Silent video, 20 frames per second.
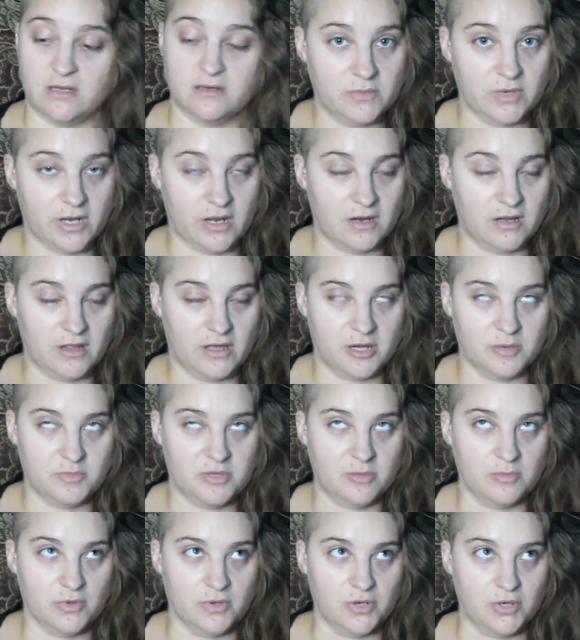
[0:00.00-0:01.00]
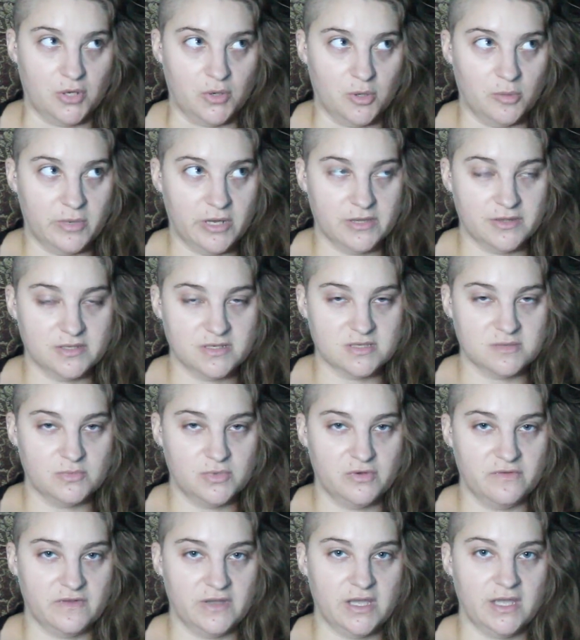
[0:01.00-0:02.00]
Not a lot of people know about this
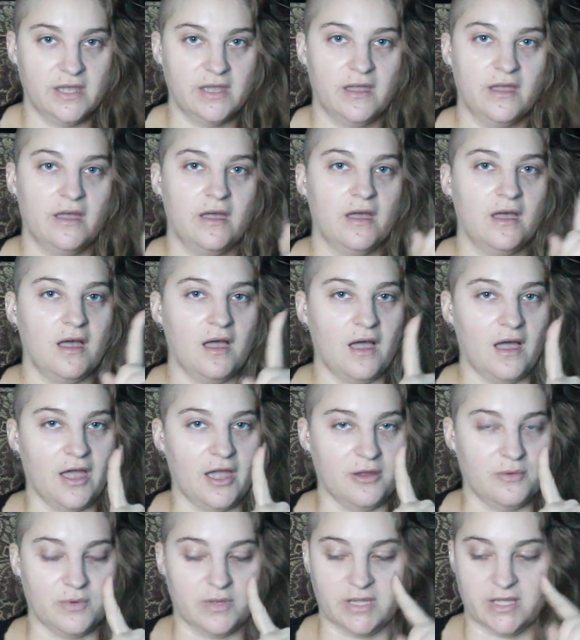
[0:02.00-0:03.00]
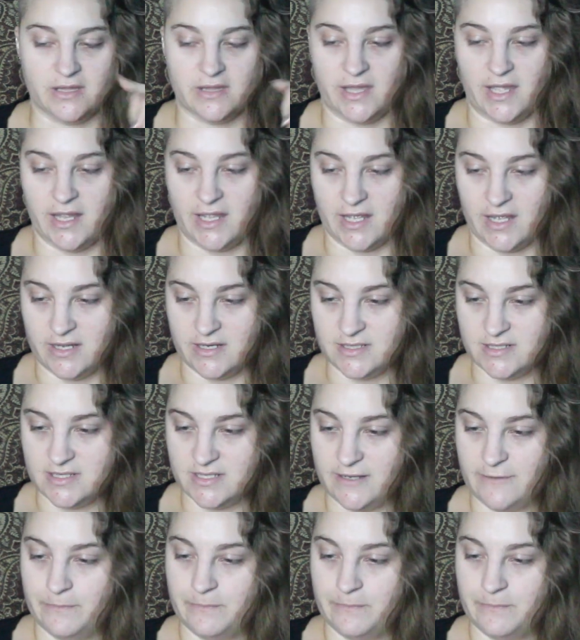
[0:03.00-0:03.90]
movie. I really like it.